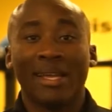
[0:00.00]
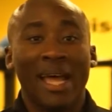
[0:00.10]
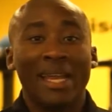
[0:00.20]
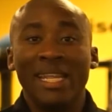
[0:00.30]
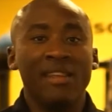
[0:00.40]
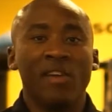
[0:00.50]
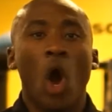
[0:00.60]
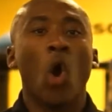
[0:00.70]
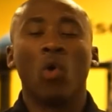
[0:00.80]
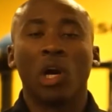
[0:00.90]
that I didn't even
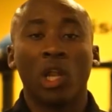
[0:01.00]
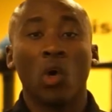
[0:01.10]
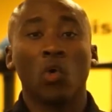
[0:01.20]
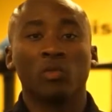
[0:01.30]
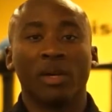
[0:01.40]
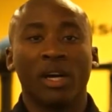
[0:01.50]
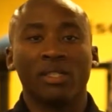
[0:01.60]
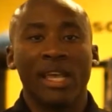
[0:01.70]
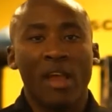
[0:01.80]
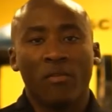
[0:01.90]
own clothes
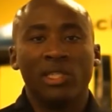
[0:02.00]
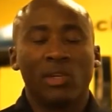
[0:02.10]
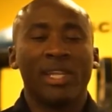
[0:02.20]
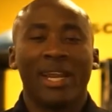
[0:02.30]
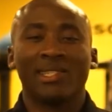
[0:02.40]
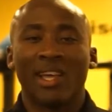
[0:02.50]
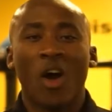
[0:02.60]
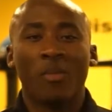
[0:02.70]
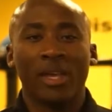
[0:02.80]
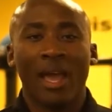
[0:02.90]
because every single day they
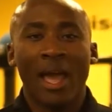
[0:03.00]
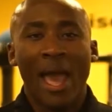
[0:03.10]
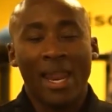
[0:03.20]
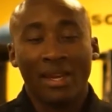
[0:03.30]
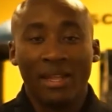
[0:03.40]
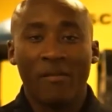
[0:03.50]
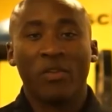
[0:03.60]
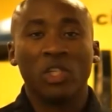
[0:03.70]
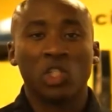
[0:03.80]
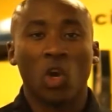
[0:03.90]
saw me, I had a
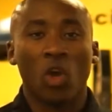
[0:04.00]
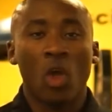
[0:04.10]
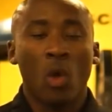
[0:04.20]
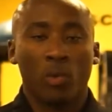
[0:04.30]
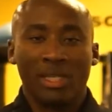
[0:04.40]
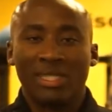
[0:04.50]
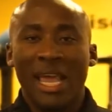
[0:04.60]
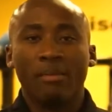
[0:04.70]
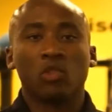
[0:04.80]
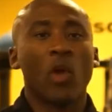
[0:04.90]
different shirt with the
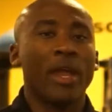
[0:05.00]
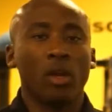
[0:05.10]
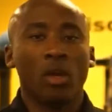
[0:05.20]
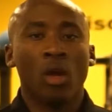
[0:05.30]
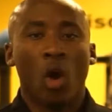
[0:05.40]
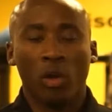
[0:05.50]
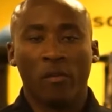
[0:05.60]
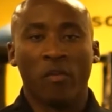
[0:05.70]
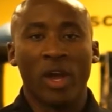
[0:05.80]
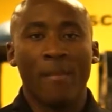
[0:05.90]
same trainer on the
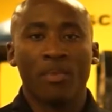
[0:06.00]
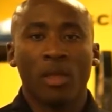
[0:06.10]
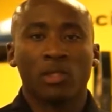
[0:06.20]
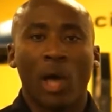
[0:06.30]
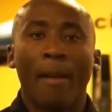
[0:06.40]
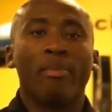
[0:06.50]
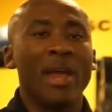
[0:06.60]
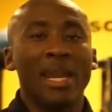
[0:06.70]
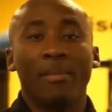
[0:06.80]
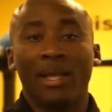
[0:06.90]
front. So I
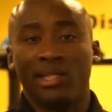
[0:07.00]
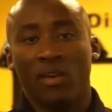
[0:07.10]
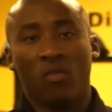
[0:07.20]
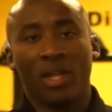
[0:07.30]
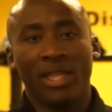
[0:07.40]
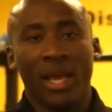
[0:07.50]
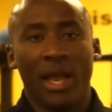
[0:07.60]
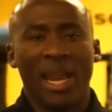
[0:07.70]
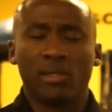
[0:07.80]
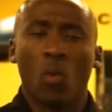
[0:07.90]
branded myself right there.
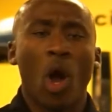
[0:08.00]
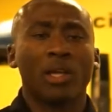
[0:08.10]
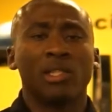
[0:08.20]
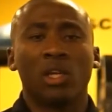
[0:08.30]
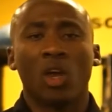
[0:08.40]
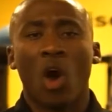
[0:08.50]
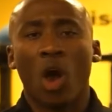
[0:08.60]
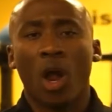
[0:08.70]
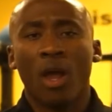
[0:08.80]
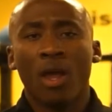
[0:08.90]
And as I walk into the
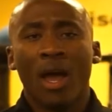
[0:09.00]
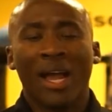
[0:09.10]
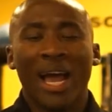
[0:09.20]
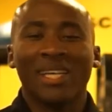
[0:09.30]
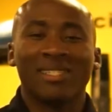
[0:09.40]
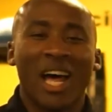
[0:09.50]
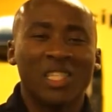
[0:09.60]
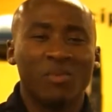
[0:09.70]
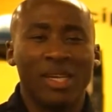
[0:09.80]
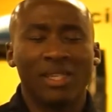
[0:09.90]
car, a guy
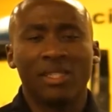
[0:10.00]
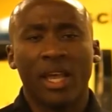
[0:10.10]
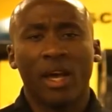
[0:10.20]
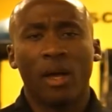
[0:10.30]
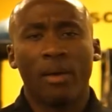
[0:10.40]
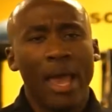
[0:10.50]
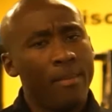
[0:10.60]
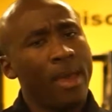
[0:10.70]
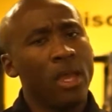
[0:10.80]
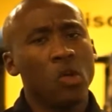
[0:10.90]
stops me and say, hey
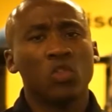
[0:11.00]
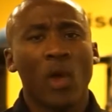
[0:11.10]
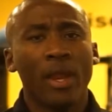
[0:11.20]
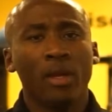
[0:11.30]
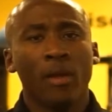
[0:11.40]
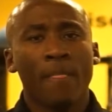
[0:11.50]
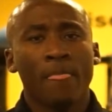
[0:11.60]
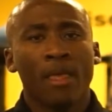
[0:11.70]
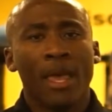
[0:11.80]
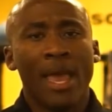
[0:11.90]
man, you a trainer?
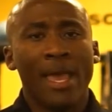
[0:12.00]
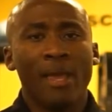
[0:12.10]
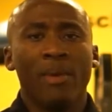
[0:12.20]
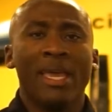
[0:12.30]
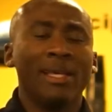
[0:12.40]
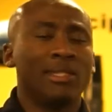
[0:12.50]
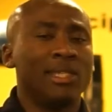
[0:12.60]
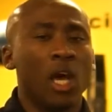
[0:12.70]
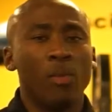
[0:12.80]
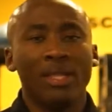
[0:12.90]
And he begins to
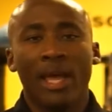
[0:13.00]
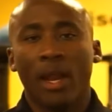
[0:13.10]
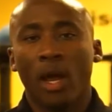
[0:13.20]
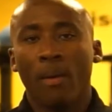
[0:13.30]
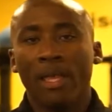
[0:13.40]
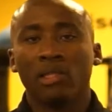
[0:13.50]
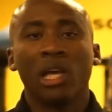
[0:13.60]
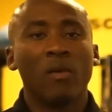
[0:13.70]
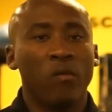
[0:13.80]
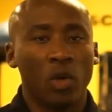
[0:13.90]
tell me that he's
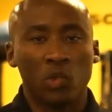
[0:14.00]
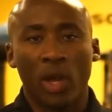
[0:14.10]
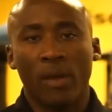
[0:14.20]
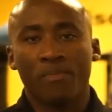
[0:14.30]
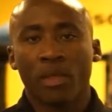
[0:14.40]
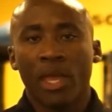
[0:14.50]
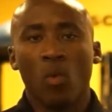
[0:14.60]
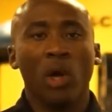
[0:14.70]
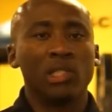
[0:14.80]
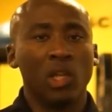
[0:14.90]
looking for a trainer. He
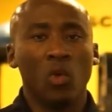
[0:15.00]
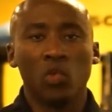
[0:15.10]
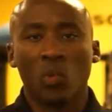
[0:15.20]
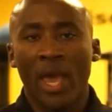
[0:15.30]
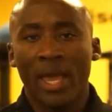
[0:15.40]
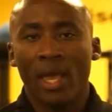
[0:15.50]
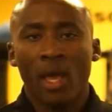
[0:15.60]
wants to lose weight.